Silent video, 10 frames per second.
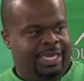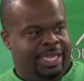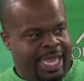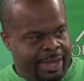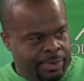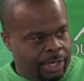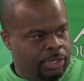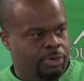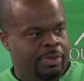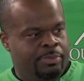the game with a
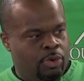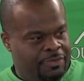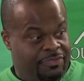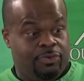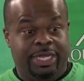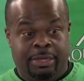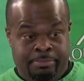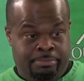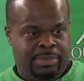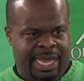little bit more
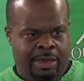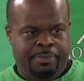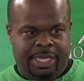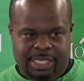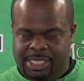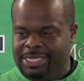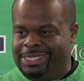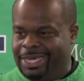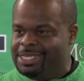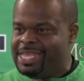freedom now because he
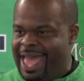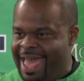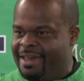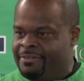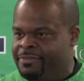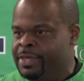does have